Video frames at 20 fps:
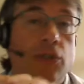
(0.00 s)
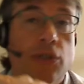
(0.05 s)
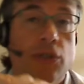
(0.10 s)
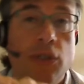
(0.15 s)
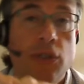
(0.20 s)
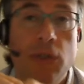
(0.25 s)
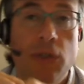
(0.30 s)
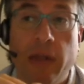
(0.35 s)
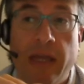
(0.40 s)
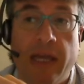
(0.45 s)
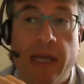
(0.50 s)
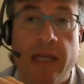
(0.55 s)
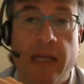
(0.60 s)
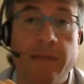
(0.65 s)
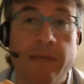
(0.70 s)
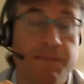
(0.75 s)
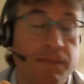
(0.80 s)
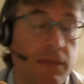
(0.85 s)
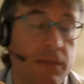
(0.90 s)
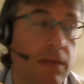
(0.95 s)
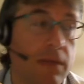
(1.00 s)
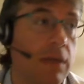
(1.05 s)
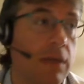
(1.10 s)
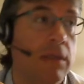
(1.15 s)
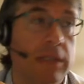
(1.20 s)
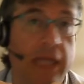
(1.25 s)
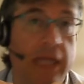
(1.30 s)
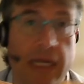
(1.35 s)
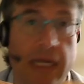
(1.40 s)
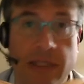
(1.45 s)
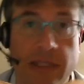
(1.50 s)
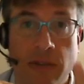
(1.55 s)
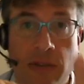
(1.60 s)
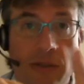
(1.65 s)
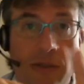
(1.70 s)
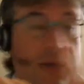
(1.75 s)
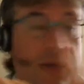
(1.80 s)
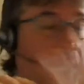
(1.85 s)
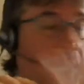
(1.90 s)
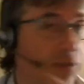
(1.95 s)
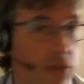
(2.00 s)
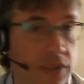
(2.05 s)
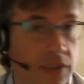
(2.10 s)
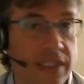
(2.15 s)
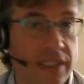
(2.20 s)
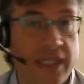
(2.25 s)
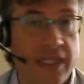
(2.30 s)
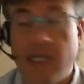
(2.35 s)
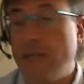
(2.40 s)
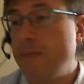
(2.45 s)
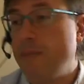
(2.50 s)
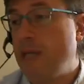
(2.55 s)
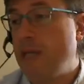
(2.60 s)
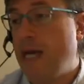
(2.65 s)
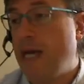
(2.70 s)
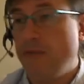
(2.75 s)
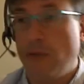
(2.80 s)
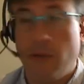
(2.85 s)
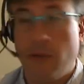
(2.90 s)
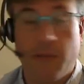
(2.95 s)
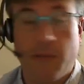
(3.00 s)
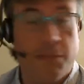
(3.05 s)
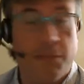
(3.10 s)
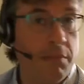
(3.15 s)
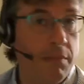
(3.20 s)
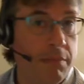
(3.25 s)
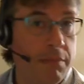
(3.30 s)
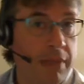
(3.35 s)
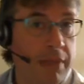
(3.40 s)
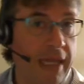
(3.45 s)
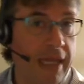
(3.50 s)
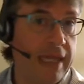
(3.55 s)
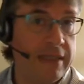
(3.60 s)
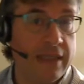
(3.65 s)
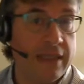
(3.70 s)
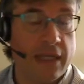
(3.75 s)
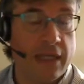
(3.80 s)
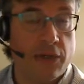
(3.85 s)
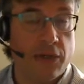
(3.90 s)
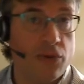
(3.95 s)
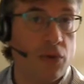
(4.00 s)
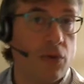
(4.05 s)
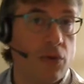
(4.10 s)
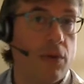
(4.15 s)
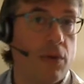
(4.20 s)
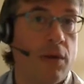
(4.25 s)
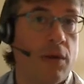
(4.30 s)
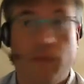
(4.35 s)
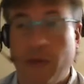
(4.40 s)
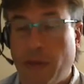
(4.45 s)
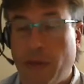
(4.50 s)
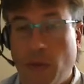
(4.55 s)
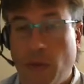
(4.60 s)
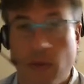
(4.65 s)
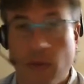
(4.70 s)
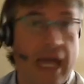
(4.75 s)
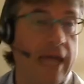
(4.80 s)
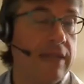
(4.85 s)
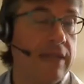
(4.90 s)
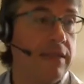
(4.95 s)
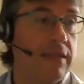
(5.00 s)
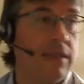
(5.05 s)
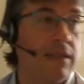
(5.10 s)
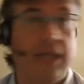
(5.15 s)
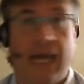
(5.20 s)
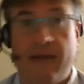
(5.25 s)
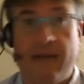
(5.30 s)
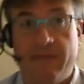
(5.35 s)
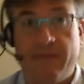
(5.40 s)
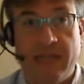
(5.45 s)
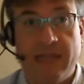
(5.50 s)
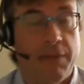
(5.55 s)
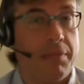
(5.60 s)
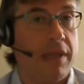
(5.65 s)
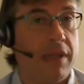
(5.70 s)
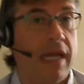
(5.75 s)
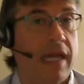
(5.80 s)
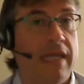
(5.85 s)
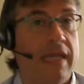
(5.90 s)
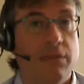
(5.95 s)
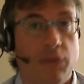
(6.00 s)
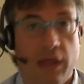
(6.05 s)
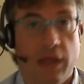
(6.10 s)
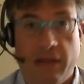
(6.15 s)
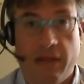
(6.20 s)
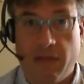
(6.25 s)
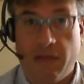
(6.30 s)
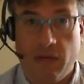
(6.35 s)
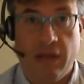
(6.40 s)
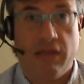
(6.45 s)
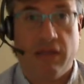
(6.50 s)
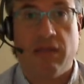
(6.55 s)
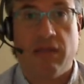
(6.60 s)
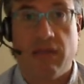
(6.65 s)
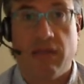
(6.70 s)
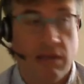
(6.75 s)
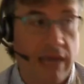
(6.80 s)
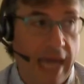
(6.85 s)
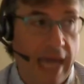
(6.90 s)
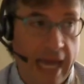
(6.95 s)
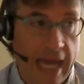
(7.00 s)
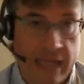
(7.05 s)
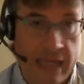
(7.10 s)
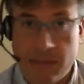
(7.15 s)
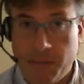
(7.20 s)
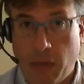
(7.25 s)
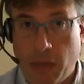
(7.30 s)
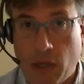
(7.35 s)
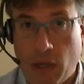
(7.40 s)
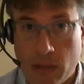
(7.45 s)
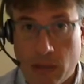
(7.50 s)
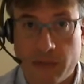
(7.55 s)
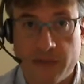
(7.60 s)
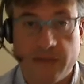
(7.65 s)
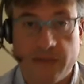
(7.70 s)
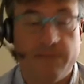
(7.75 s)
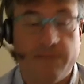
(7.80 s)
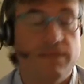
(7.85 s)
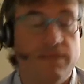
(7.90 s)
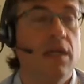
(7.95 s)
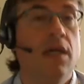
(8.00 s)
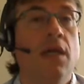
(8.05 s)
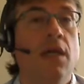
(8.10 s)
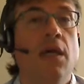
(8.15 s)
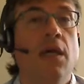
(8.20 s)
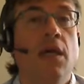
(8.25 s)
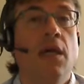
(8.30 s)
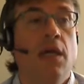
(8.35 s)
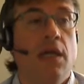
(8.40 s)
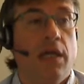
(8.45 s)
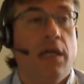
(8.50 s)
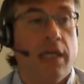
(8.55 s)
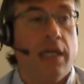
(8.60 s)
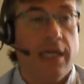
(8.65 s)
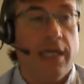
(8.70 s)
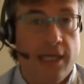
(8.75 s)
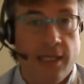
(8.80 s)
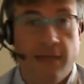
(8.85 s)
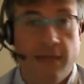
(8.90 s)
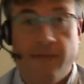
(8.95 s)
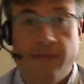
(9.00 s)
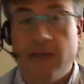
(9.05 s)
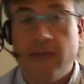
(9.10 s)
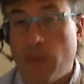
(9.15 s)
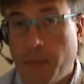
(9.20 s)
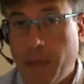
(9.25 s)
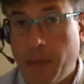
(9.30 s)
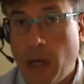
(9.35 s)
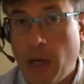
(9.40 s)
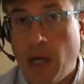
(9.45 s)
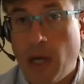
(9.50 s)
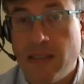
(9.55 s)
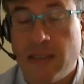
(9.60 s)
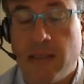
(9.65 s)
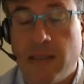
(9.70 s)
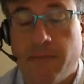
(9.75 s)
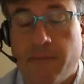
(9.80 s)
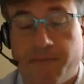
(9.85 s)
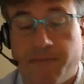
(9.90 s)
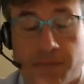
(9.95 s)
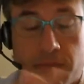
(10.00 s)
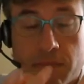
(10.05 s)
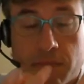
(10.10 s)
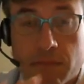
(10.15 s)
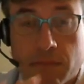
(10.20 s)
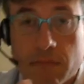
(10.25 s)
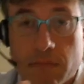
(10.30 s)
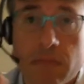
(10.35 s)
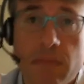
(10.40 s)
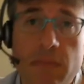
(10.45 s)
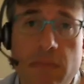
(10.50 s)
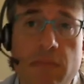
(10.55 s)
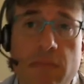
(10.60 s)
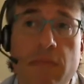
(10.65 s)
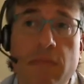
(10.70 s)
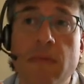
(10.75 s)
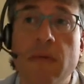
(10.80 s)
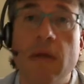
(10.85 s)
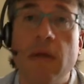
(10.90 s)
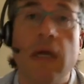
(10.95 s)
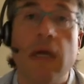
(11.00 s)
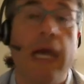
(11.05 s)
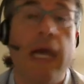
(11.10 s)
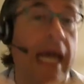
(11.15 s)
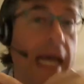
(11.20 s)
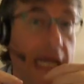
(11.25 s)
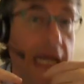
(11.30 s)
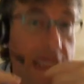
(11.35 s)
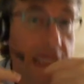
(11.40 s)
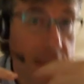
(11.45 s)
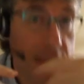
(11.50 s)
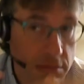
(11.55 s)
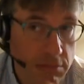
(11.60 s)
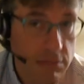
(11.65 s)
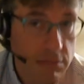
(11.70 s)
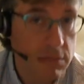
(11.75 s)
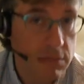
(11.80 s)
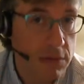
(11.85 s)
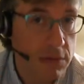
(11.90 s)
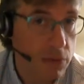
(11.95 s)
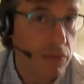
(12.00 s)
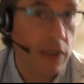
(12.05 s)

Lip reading: do then is that you have your setup, you have your plants that are with no GANS, and you have 10 plants with GANS bottles, individual pots, and you